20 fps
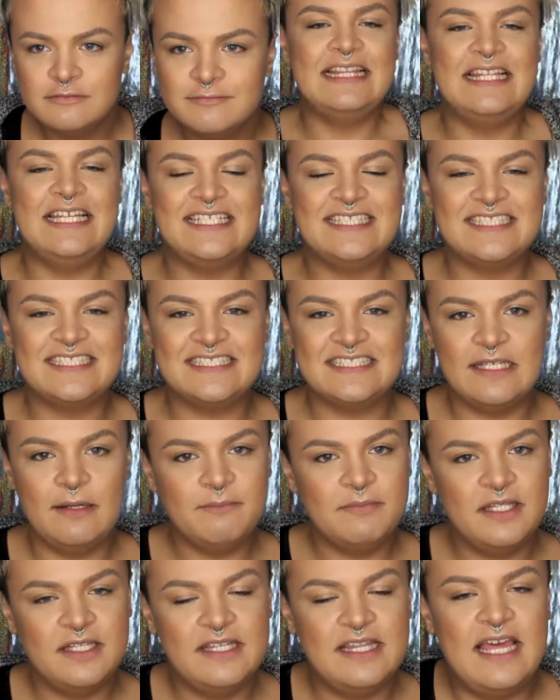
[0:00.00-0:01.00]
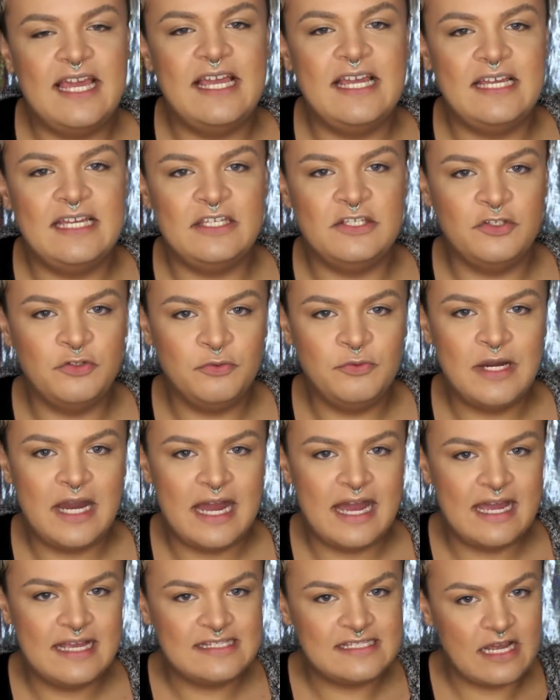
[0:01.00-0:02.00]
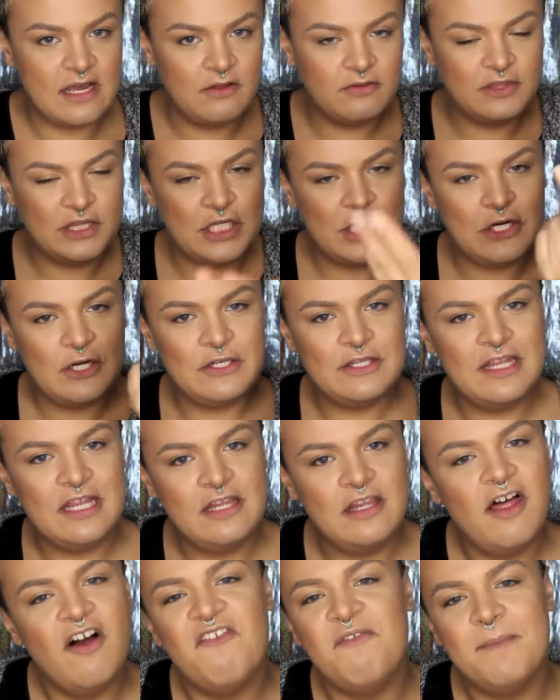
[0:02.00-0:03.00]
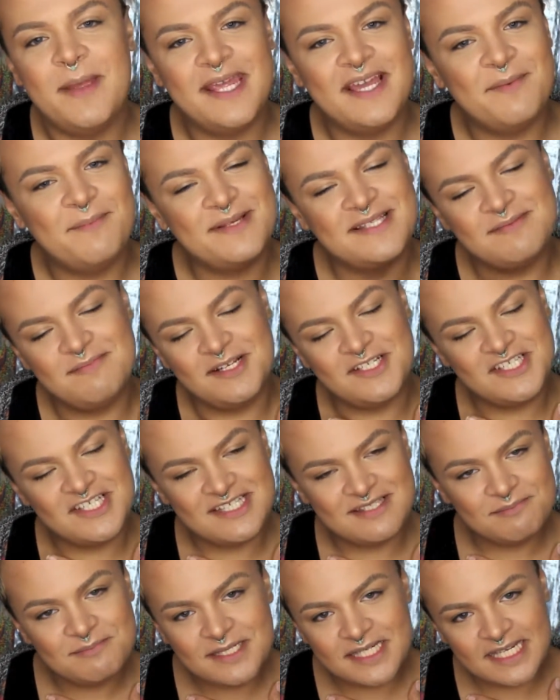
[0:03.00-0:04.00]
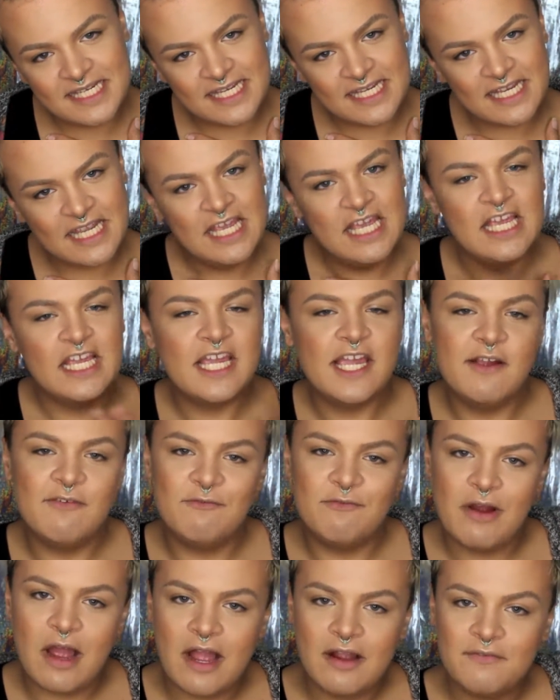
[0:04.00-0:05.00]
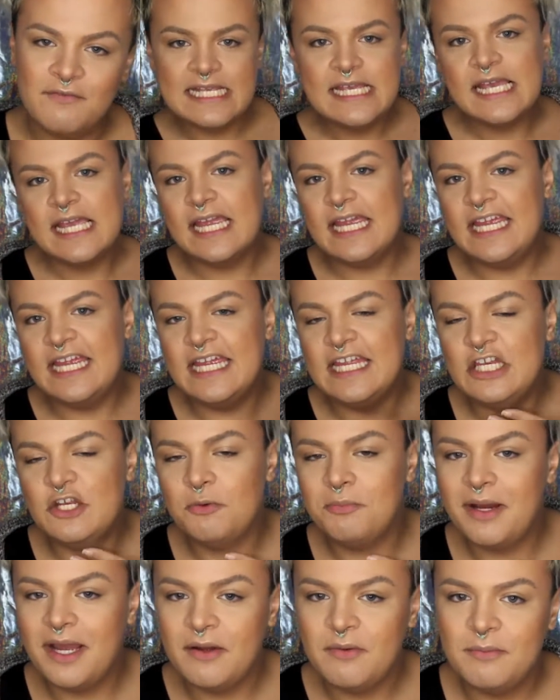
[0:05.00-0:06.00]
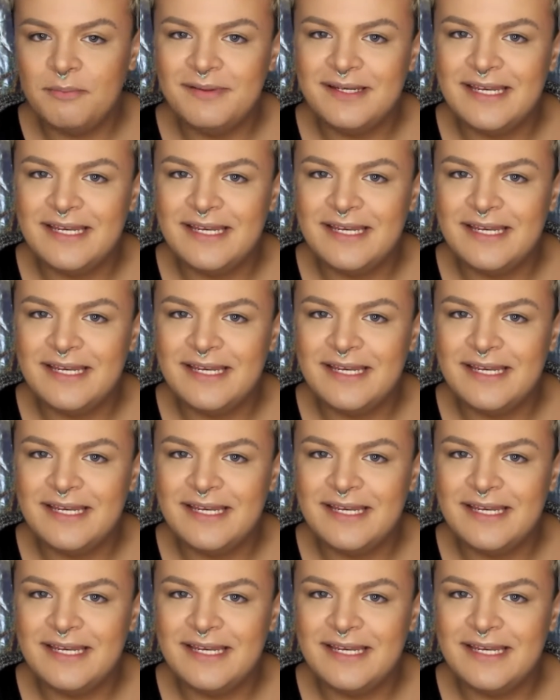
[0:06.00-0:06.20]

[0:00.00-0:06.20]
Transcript: This is something that you guys out there that love makeup as much as me can rock, and nobody will be